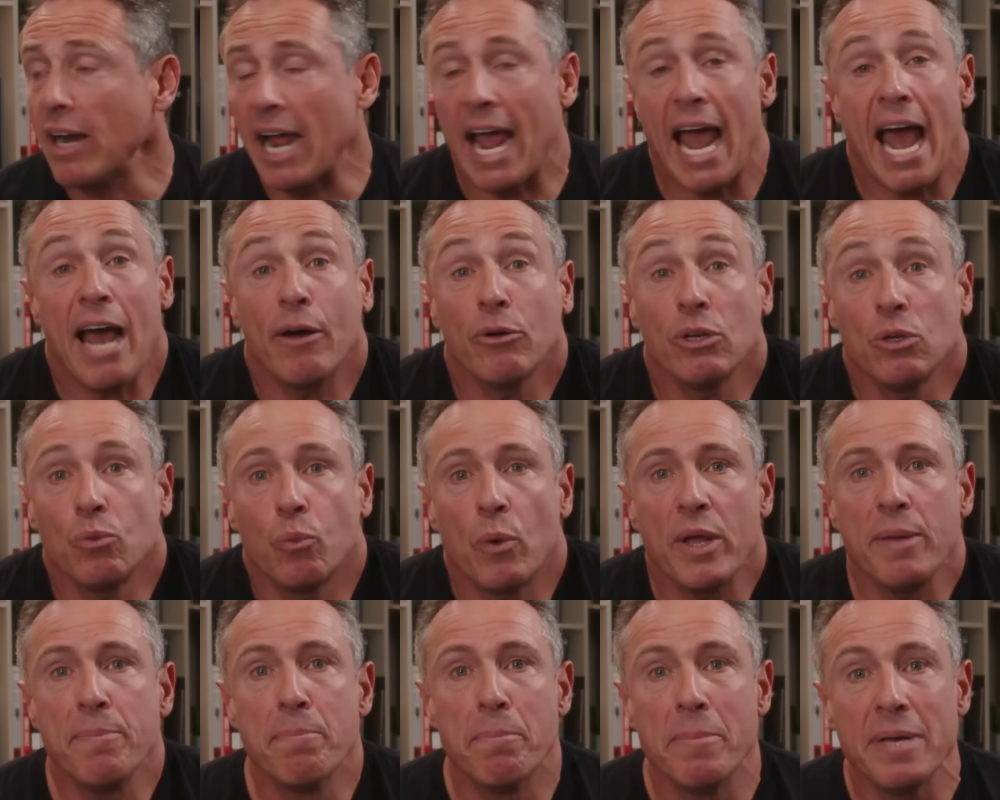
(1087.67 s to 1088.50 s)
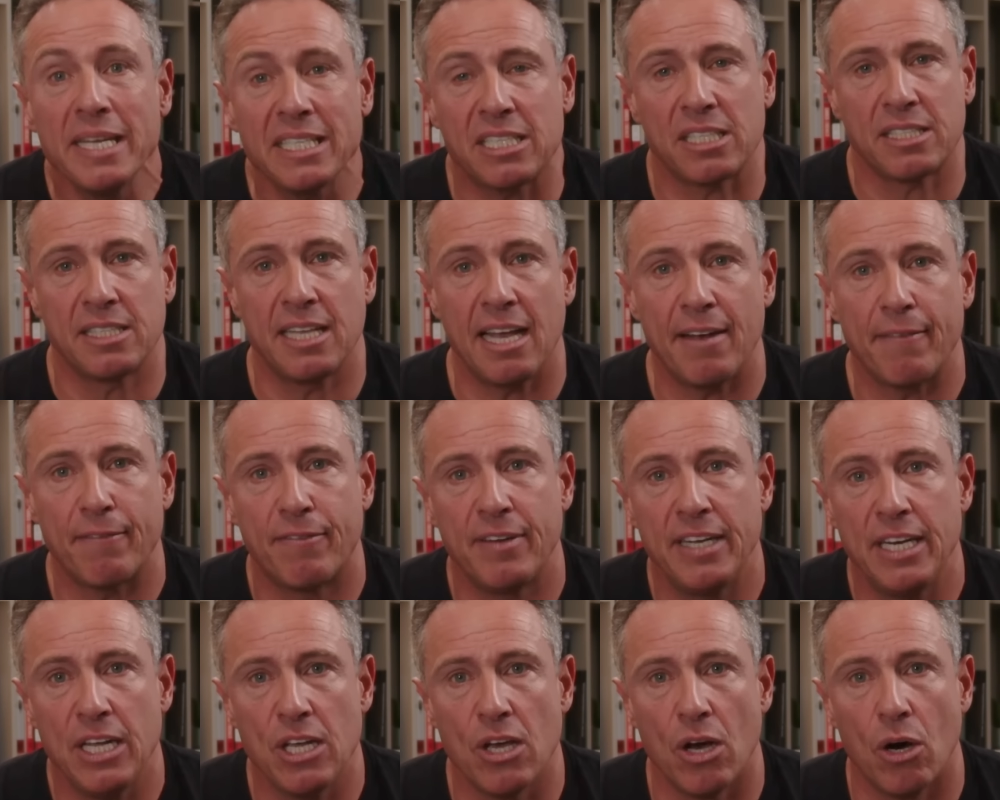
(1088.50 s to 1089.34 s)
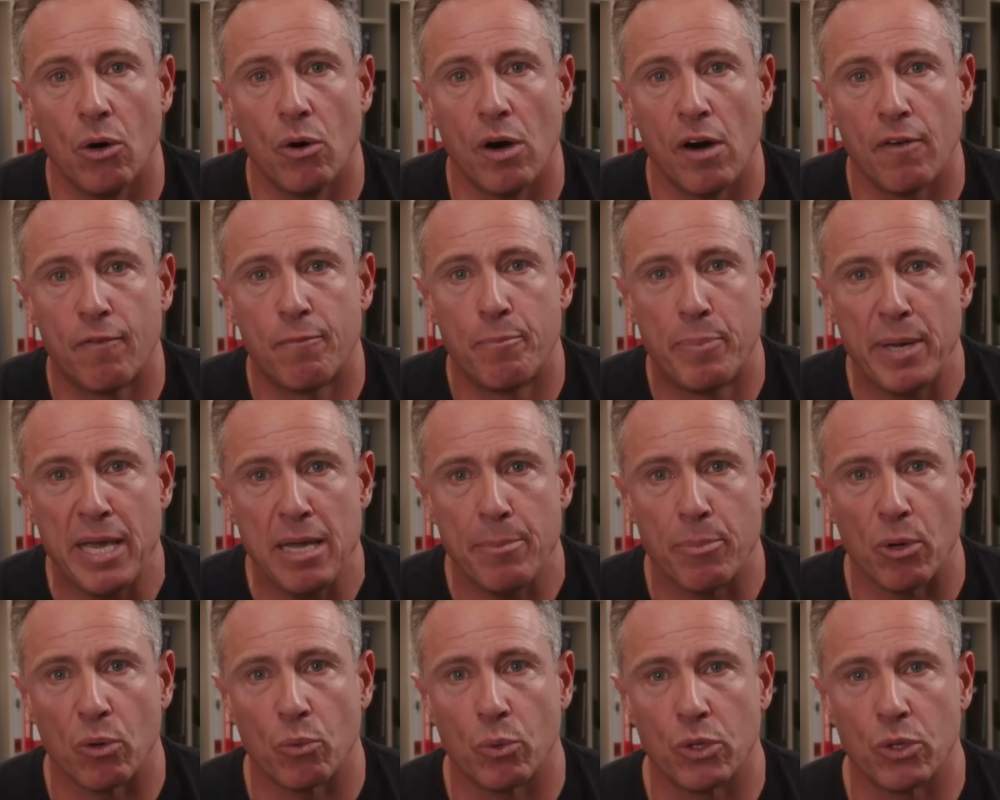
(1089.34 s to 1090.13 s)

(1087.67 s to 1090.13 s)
How did we miss that video of Bieber